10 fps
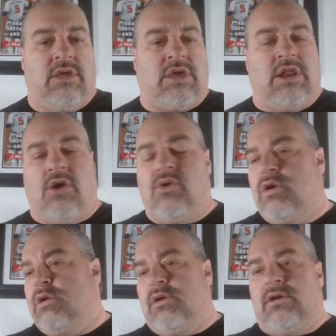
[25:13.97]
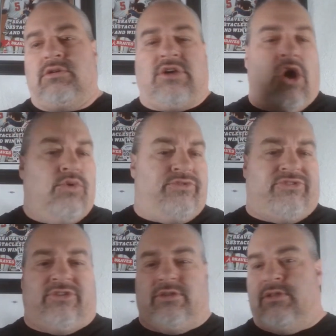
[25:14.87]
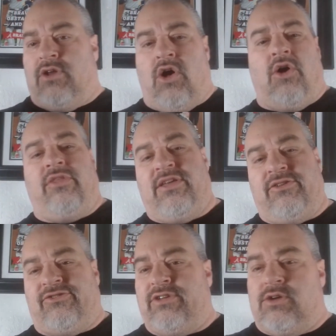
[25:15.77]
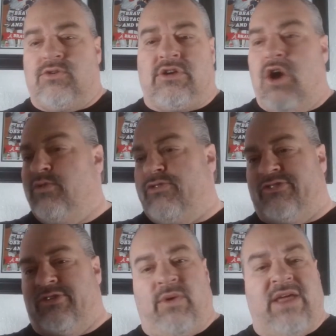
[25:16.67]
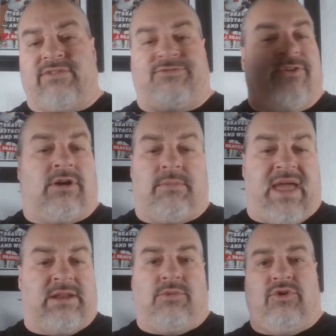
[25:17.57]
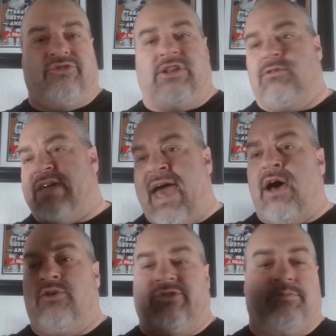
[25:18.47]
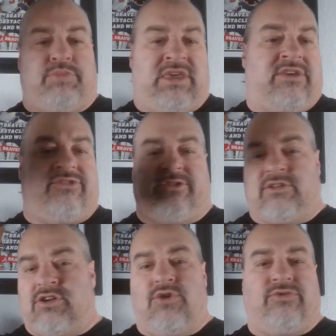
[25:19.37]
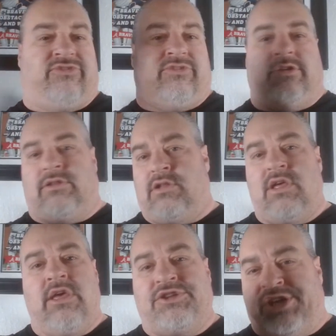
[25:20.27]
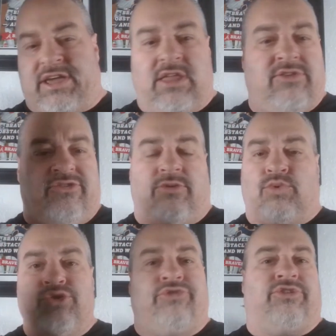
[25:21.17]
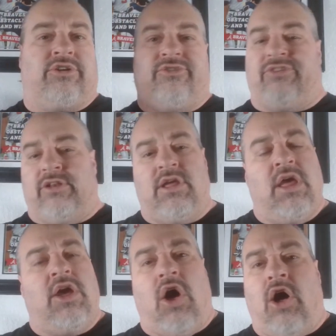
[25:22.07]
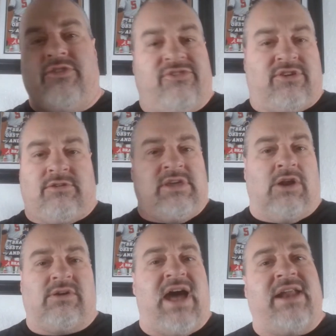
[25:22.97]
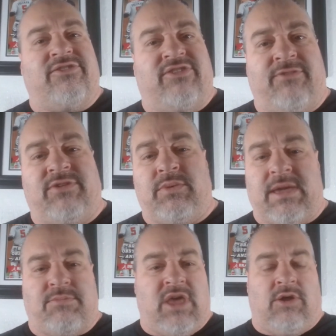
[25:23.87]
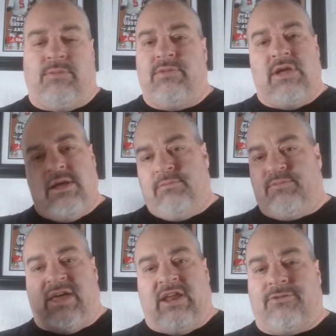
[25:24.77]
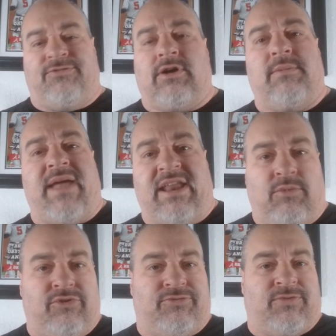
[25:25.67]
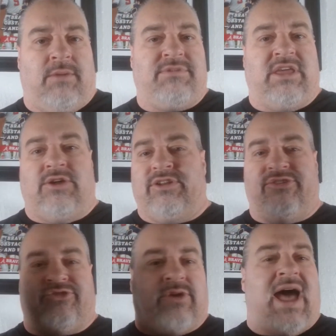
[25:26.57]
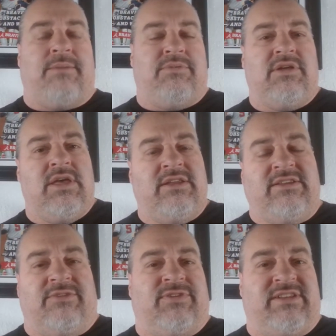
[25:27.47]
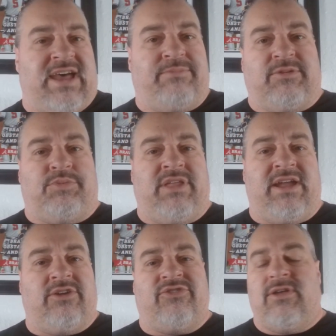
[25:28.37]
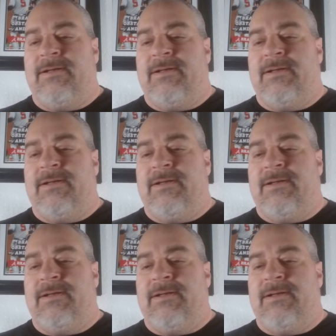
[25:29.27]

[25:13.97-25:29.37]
you know, goats and all this, you know, goats and whatever farm animals, you know, cows and pigs and goats and chickens and roosters and all this, you know, kind of stuff that we, you know, get our farm animals from, you know, to describe different types of players.